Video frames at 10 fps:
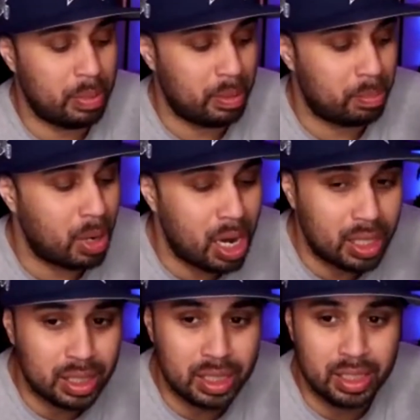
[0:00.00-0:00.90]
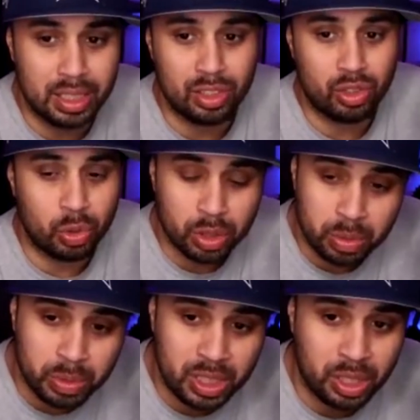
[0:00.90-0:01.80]
mangas and
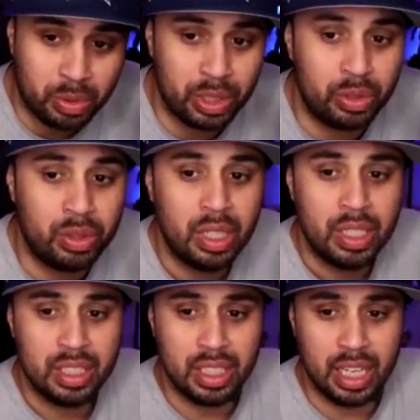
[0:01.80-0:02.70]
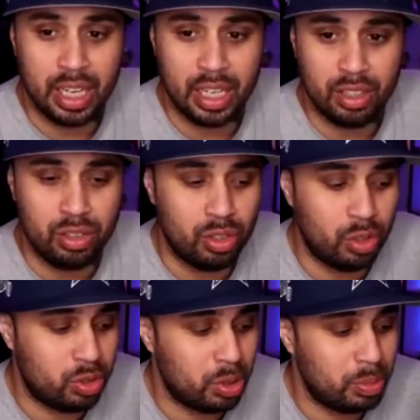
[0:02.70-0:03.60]
source material to get,
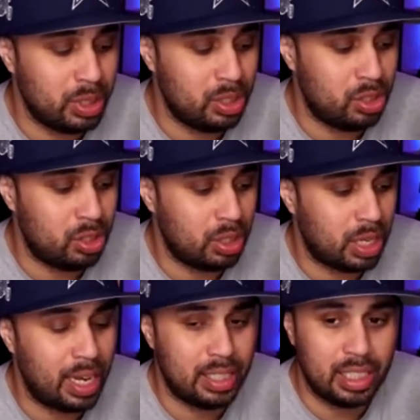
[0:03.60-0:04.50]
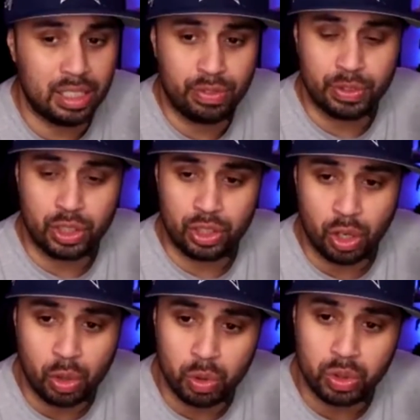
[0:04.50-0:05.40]
some of these ideas for
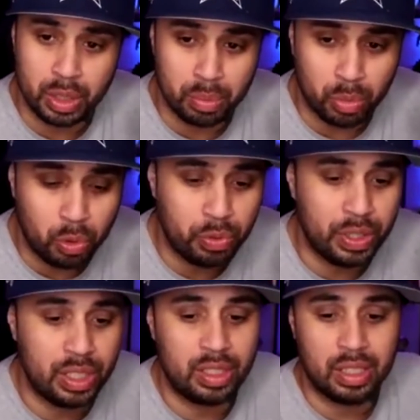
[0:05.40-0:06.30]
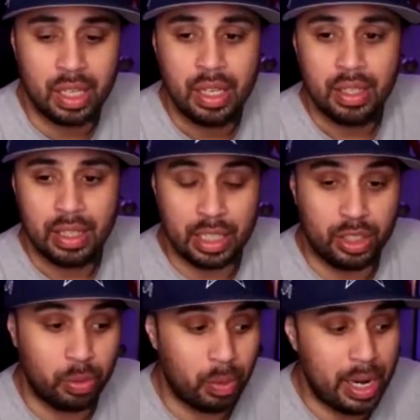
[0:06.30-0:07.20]
shows and movies.
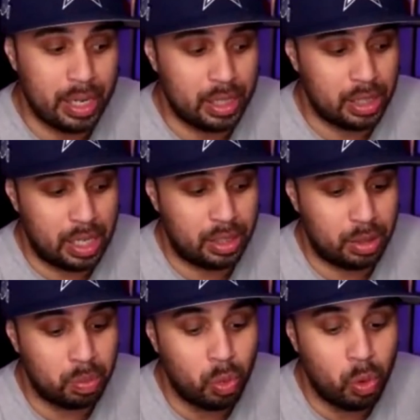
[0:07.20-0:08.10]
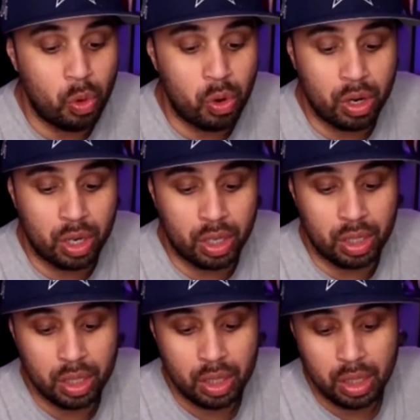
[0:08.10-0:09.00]
That you're right, is it's more